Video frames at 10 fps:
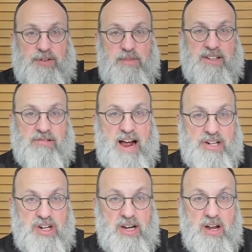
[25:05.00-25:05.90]
from this
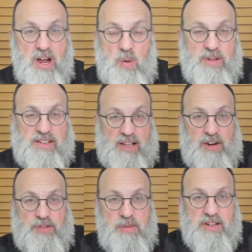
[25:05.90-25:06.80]
Rashi? What's
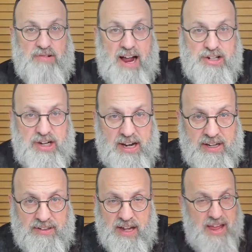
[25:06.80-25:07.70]
clear from this Rashi
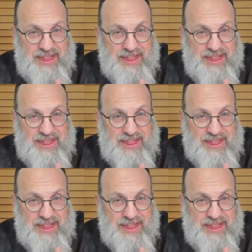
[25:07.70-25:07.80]
is